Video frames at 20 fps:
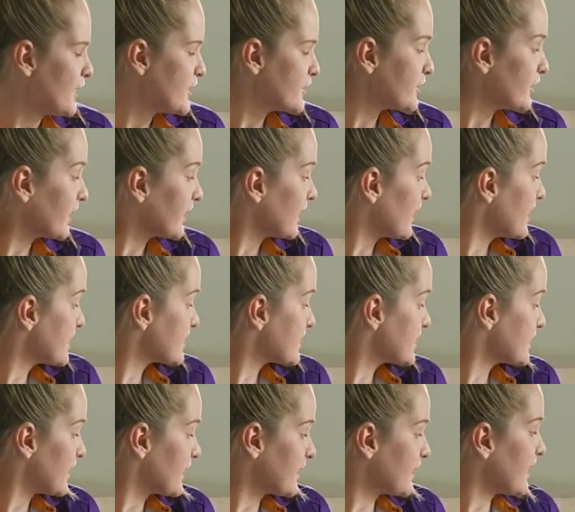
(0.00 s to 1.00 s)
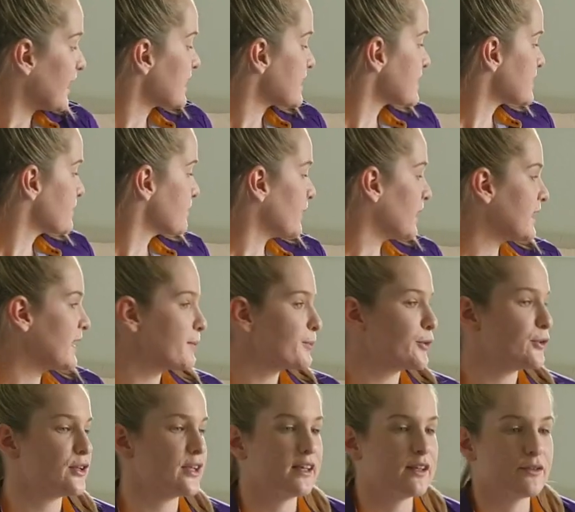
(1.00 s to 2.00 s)
So I guess that's my
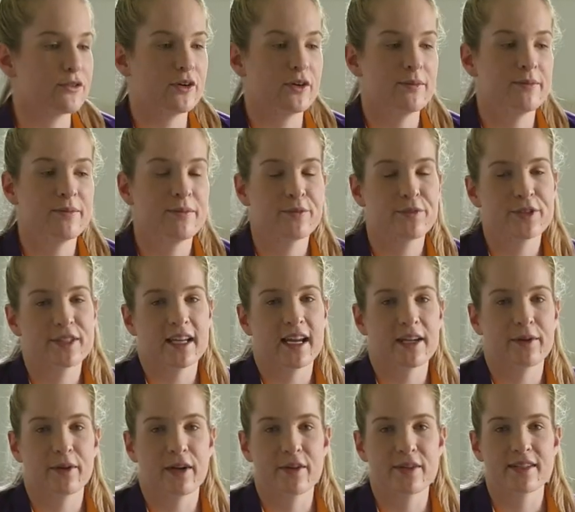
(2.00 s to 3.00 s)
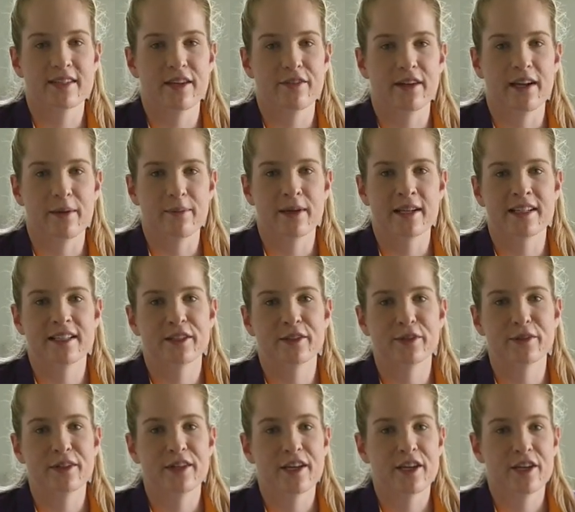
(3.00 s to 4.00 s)
netball year from starting when I was seven up
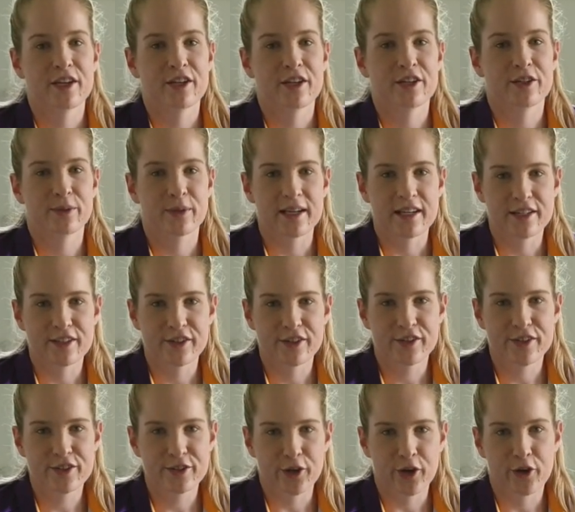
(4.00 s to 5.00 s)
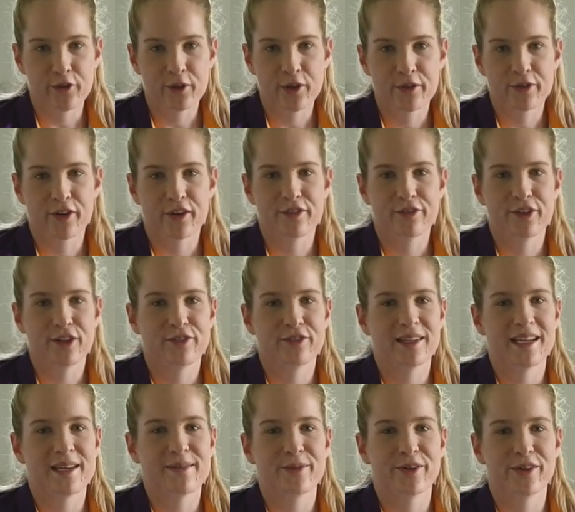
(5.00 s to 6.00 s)
until 22. So hopefully we've got
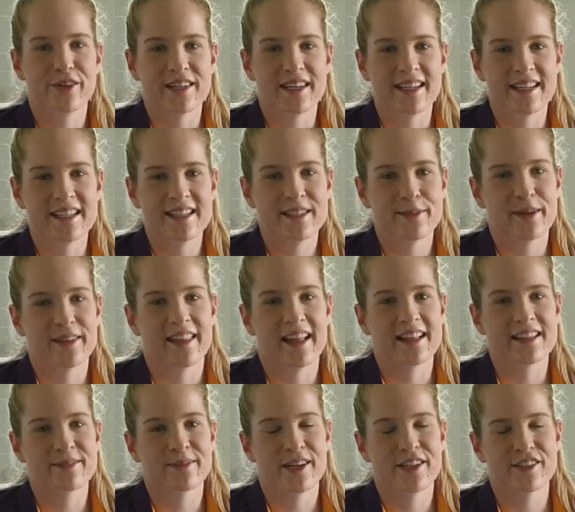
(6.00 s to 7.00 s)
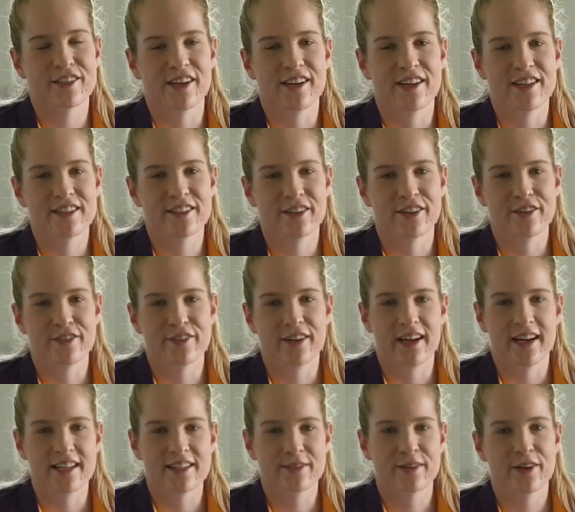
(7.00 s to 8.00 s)
15 more years, but that's my journey so
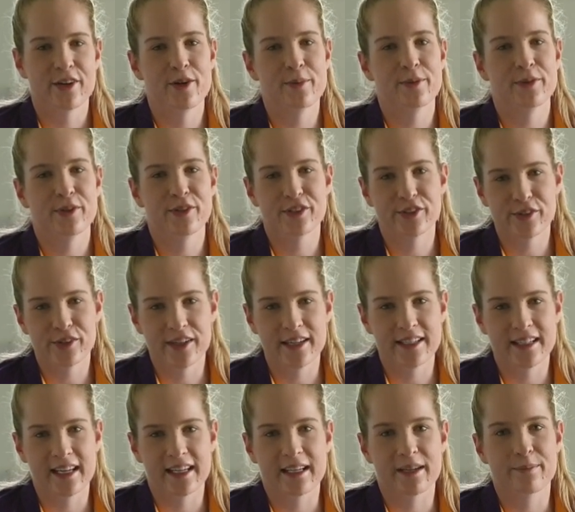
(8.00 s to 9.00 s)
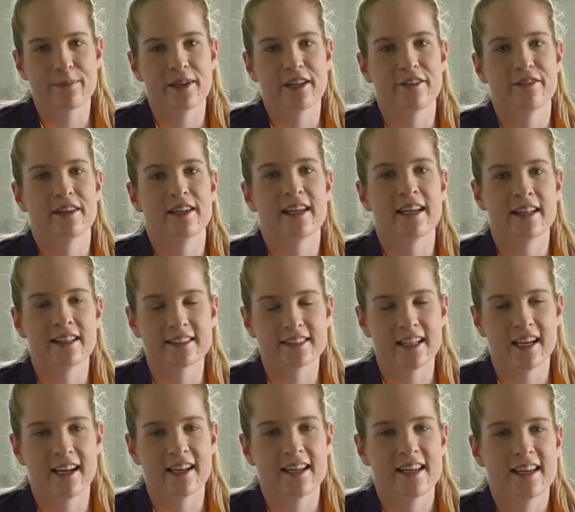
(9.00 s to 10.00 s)
far. So I hope you enjoyed getting a bit of an
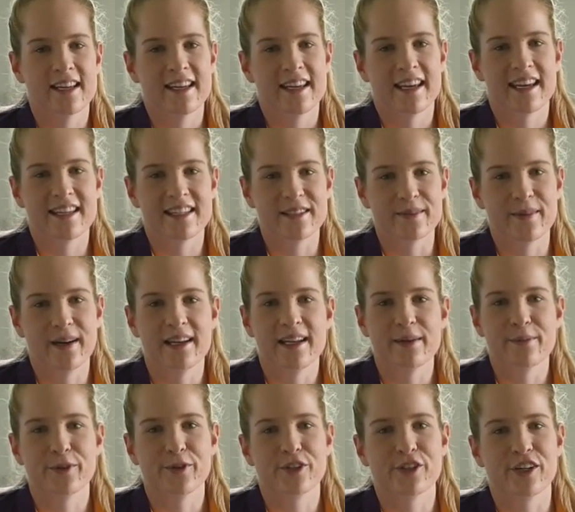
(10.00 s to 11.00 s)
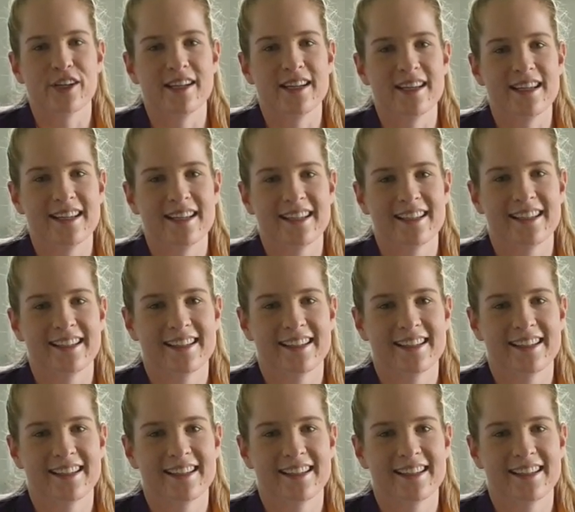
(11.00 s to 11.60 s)
insight into my netball journey.